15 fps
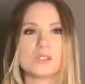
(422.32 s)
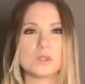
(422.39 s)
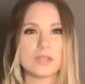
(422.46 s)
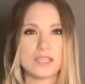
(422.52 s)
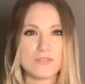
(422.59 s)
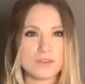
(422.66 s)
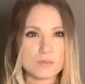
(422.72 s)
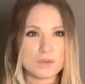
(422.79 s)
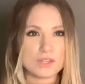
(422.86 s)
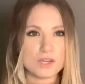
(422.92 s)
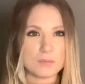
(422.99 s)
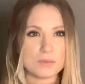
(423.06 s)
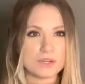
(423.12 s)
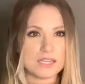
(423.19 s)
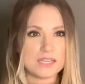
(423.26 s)
So even with
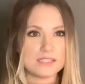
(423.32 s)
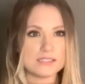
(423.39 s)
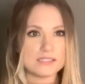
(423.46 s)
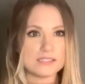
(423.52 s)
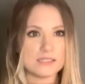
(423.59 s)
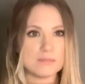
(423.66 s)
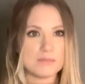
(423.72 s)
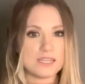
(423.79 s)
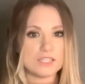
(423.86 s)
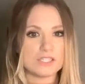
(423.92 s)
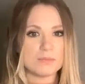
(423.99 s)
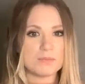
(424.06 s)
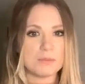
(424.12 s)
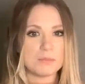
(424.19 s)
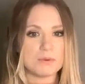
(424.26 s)
your booking system, they
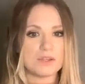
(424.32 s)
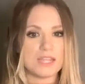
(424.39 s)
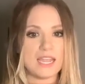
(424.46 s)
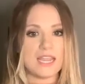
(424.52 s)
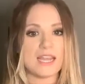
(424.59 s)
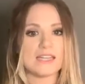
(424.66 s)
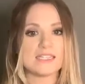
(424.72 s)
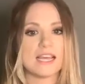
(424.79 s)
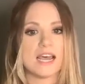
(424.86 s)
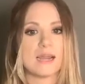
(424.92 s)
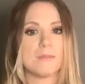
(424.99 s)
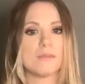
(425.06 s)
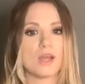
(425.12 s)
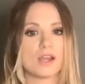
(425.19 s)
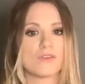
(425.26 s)
should be booking a
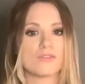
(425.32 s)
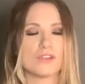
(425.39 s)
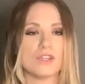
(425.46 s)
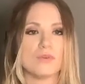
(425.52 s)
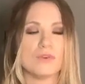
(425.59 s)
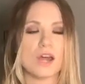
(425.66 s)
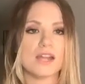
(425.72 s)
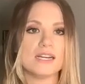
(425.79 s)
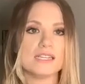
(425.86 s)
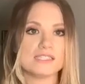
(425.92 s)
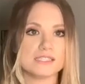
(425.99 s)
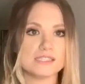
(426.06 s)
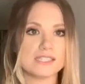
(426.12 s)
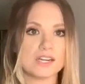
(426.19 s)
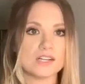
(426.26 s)
time block for you, not
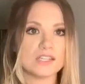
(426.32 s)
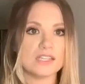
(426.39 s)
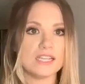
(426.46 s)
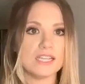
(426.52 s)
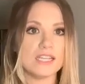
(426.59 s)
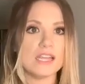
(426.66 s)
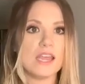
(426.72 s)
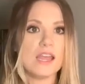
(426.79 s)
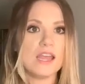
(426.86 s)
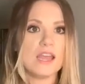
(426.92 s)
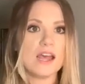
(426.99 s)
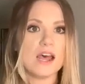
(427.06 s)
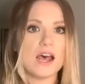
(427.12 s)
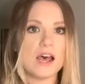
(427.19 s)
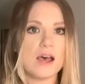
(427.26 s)
necessarily
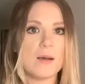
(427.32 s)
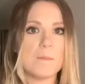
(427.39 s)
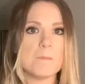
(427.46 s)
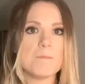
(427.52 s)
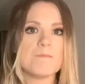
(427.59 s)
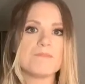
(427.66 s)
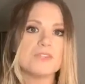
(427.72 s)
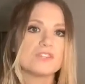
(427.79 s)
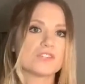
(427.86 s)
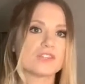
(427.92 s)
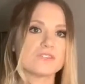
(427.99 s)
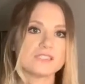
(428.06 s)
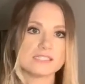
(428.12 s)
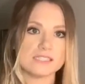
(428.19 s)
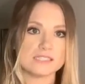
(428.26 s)
the
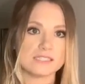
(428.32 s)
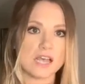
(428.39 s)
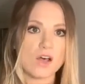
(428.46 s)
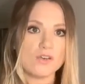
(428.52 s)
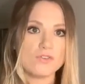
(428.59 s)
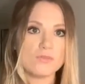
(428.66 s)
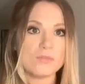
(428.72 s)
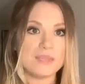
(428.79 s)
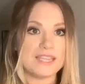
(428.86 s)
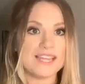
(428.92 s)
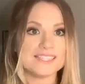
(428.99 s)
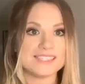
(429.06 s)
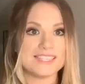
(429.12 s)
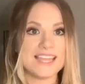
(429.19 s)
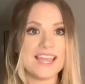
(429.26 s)
service itself.
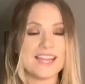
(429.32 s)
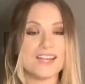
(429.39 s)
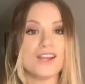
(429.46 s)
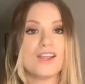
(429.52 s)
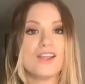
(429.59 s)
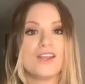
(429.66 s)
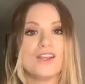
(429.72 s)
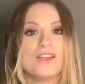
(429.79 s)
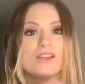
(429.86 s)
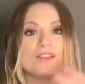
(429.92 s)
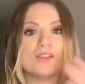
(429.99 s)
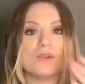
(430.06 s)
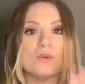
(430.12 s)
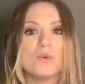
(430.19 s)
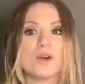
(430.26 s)
Because again,
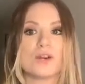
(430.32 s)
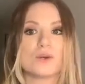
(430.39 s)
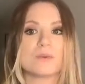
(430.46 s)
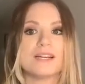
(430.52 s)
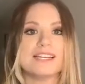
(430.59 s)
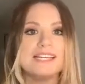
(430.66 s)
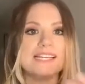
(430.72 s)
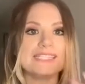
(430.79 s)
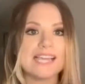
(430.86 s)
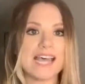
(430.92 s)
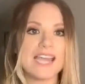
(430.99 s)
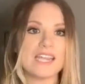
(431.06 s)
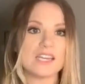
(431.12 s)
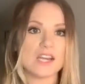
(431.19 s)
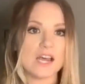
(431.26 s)
you want to run a
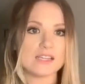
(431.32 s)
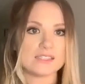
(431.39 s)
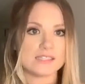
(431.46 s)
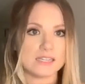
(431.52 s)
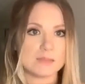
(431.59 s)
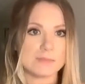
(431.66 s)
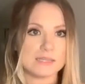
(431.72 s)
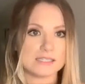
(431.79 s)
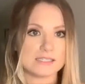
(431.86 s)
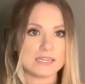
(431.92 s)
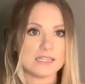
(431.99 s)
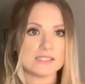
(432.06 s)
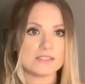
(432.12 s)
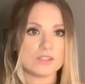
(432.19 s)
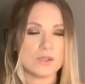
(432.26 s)
diagnostic
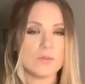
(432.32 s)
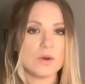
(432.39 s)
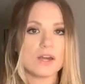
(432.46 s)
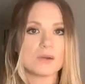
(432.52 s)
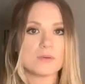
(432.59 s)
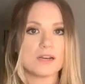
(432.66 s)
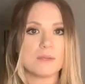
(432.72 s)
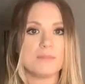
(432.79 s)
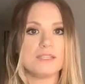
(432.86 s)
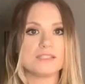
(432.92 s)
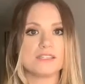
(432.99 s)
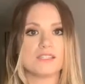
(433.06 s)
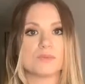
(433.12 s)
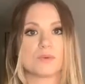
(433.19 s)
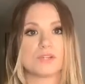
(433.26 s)
business. You want to run a
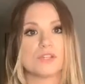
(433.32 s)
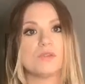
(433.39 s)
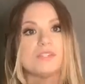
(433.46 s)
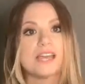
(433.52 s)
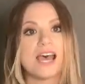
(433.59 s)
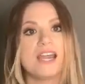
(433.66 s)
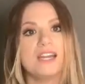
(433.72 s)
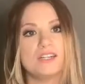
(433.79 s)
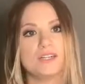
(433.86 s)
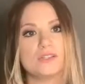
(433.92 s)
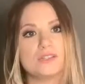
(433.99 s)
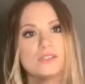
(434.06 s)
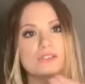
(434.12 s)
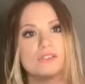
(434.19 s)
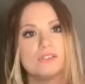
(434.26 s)
business where you
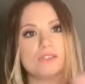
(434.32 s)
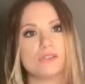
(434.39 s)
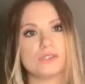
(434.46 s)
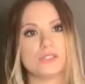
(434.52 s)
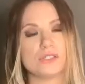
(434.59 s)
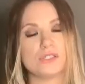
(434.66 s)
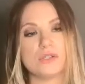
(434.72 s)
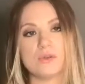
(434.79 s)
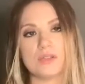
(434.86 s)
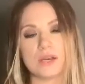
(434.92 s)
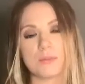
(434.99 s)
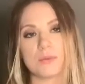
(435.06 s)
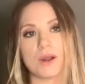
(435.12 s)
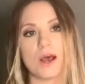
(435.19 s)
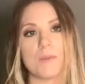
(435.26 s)
diagnose a solution to
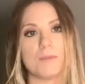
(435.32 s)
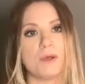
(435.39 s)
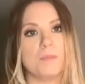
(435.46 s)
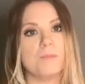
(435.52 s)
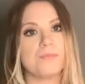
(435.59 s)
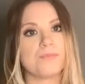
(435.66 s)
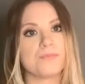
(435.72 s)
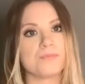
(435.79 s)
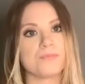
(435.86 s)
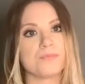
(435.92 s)
their problem.